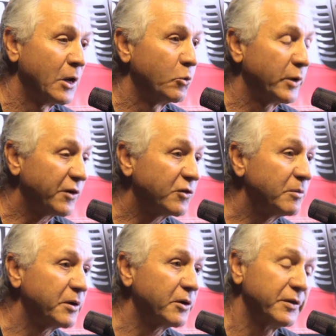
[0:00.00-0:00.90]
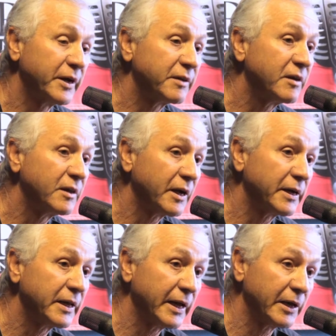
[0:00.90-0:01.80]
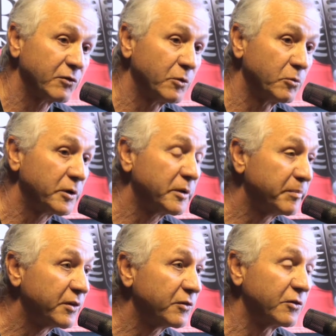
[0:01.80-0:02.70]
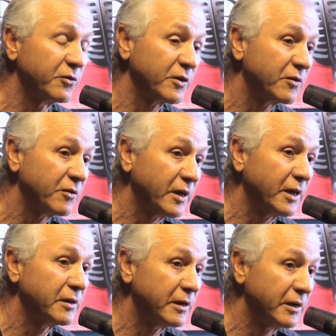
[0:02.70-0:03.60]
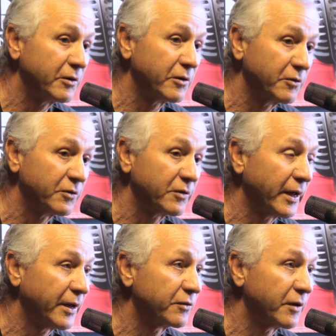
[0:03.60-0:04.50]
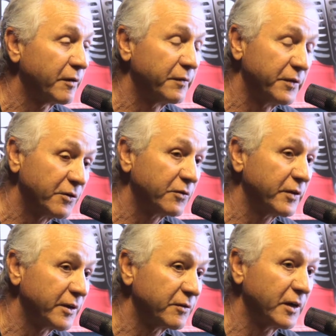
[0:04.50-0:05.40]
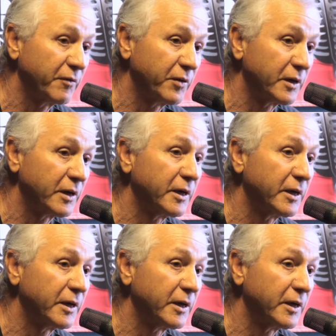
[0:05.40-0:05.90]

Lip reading: We actually built in 1998, so we're in business 16 years as of this Thanksgiving in